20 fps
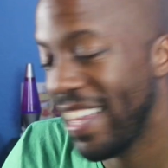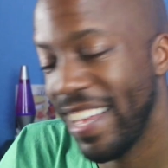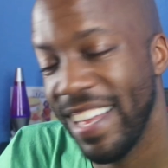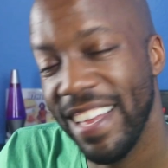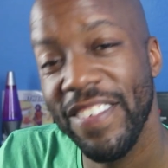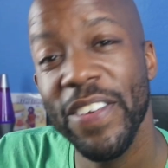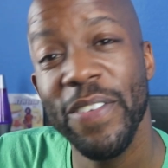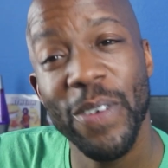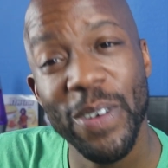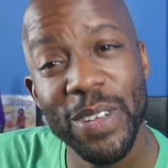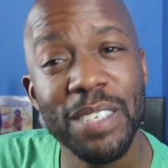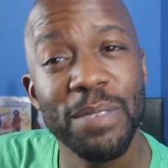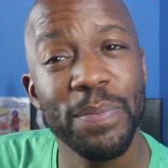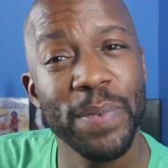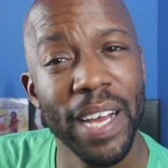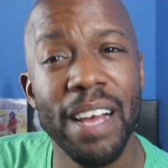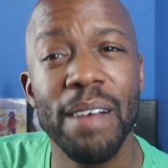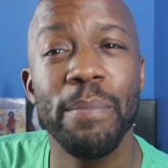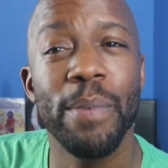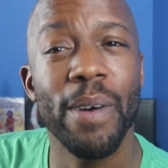If he wrote this
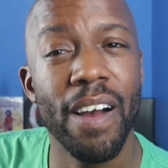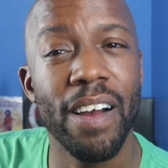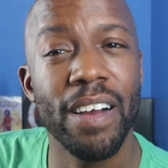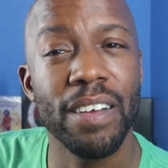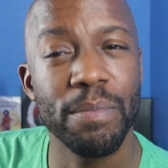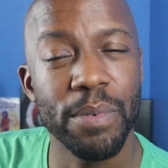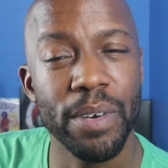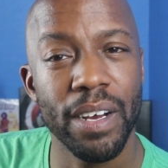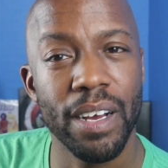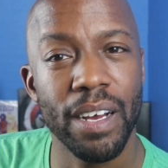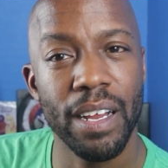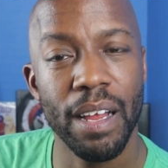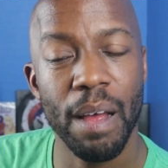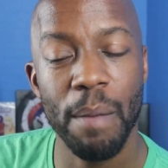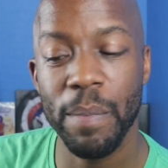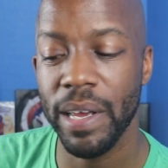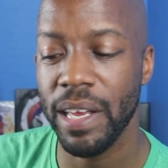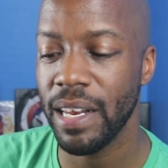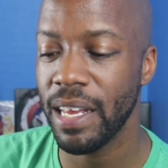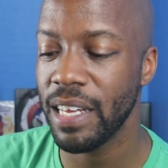behind bars, bro, I
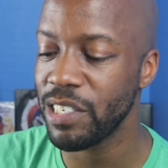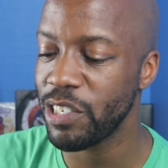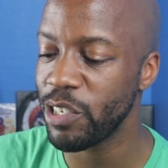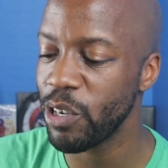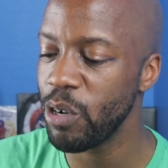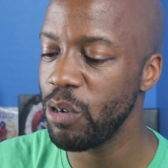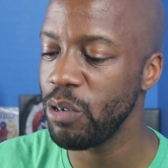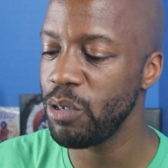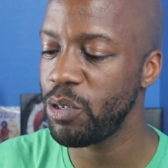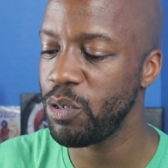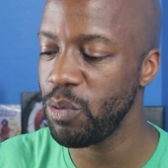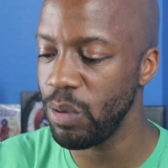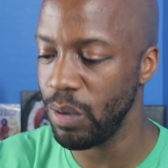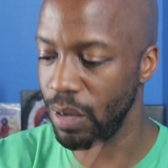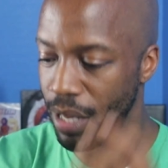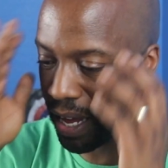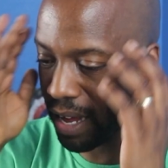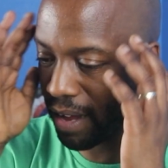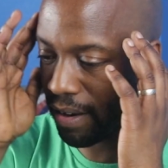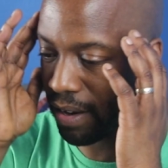mean, that shows you
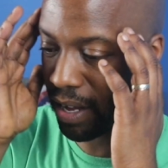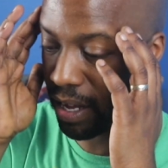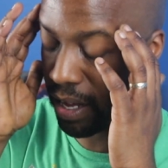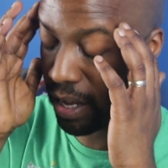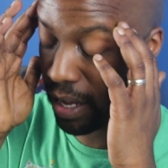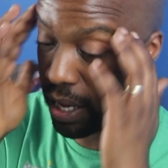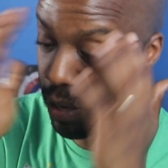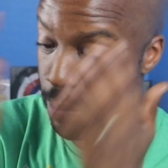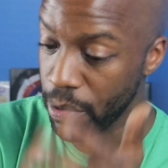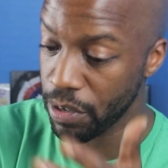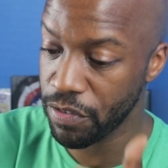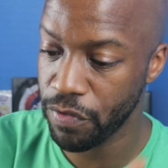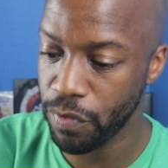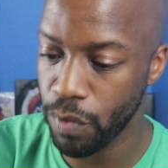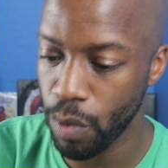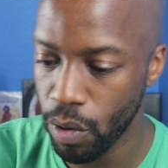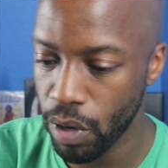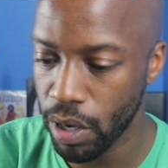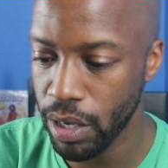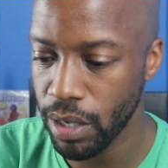that he was
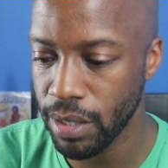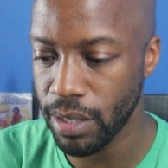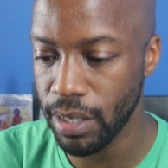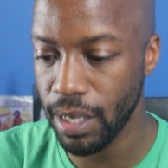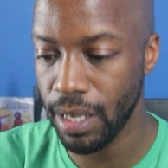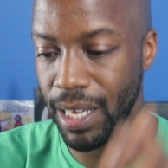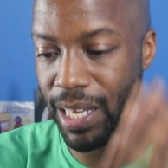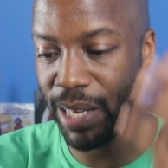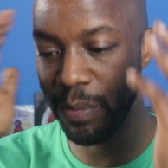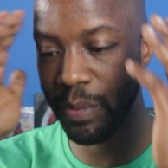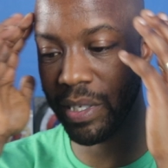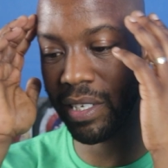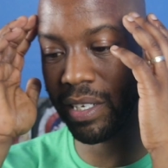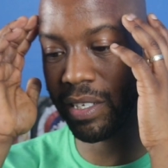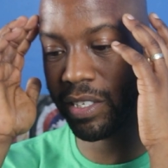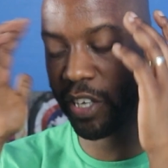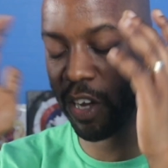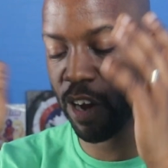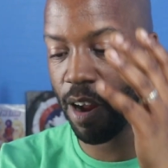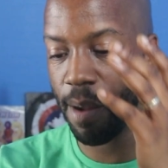focused, he was
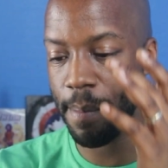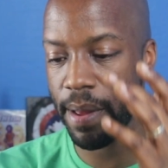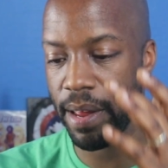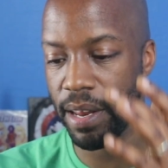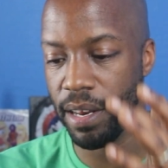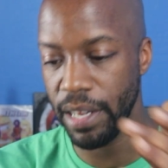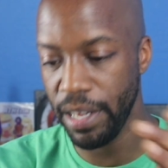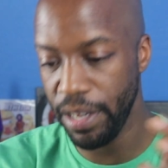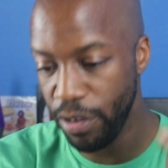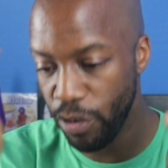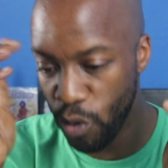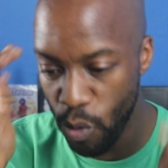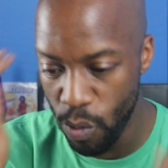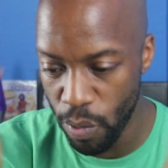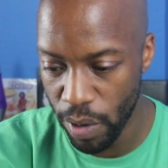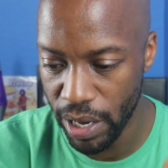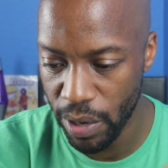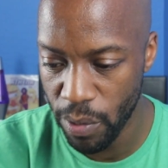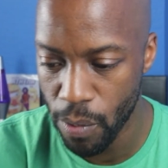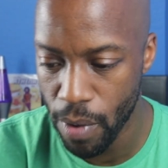determined, he knew
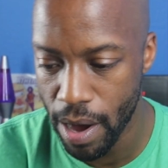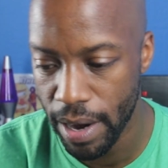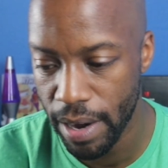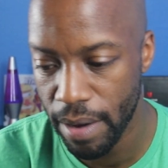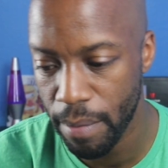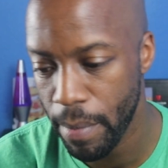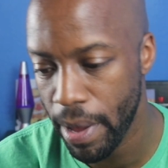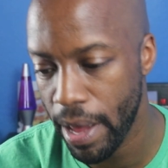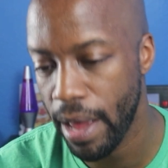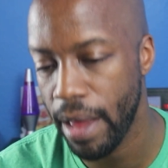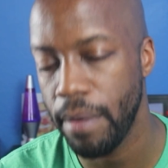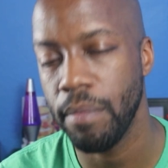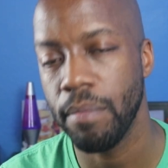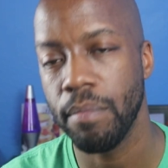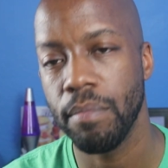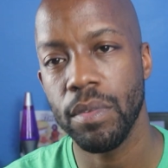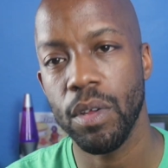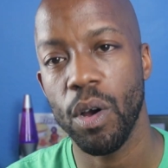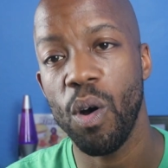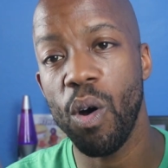what he wanted, man,
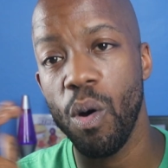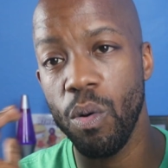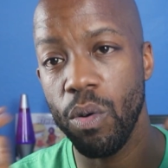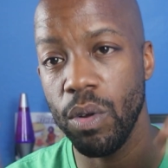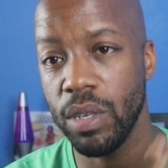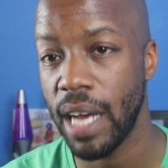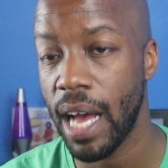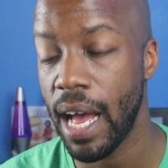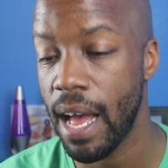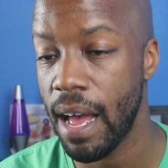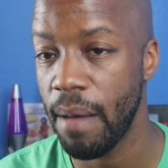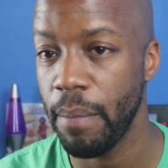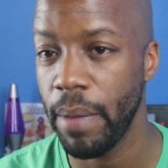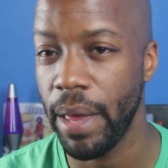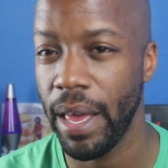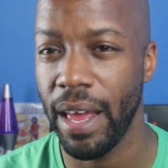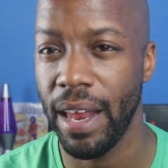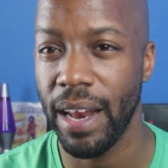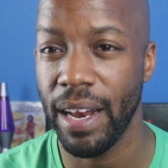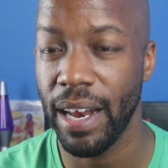the whole time,
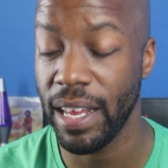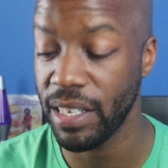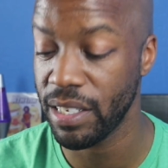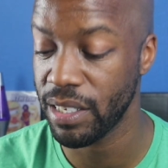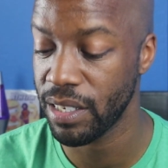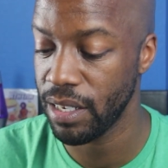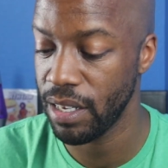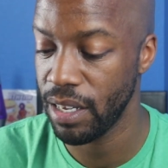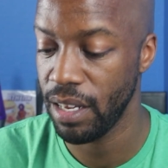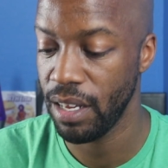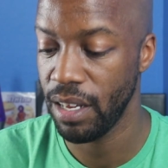man. And that's,